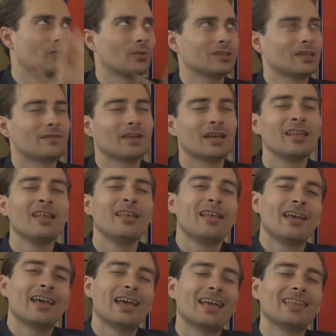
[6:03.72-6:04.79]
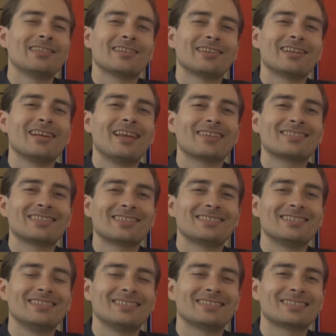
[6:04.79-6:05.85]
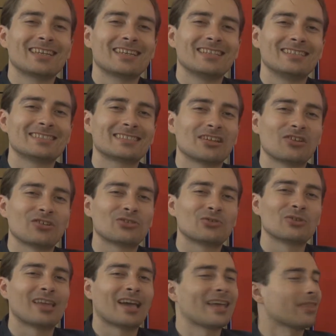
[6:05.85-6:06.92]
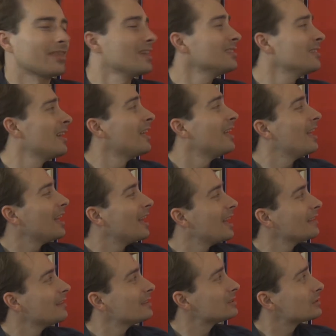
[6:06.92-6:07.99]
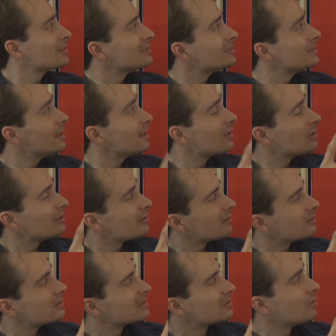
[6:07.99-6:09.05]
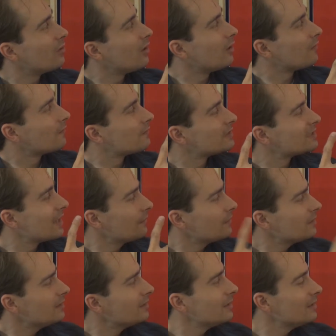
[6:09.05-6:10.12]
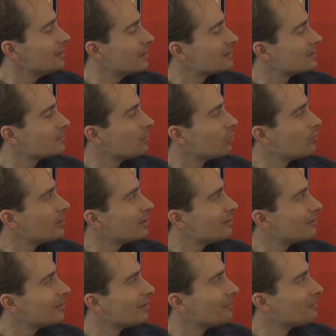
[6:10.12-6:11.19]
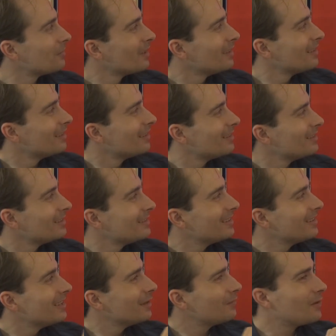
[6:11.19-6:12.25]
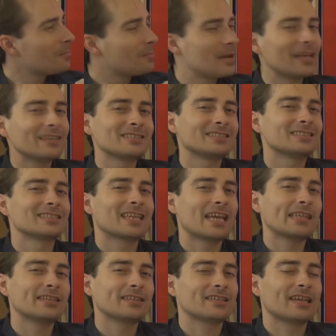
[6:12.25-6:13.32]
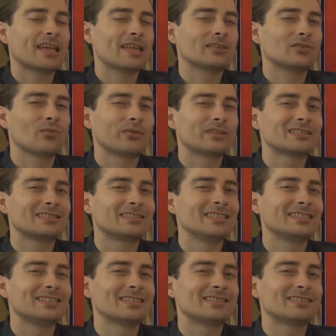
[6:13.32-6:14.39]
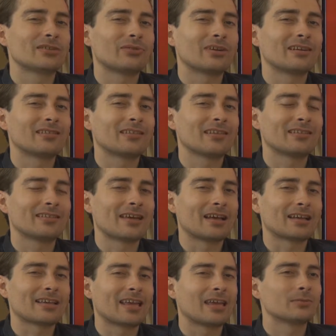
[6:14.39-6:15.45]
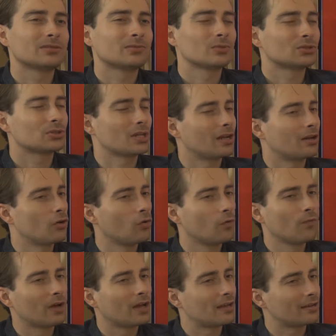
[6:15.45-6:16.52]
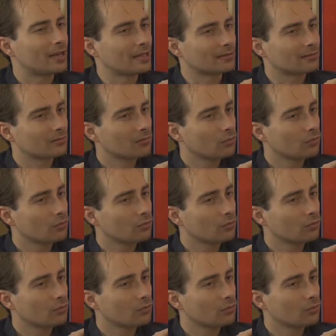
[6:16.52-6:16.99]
or whatever, and like that he's going to die then. And as you can see, I got a score of 17 at the moment. If I play this again and again, you will see that there are games which are over at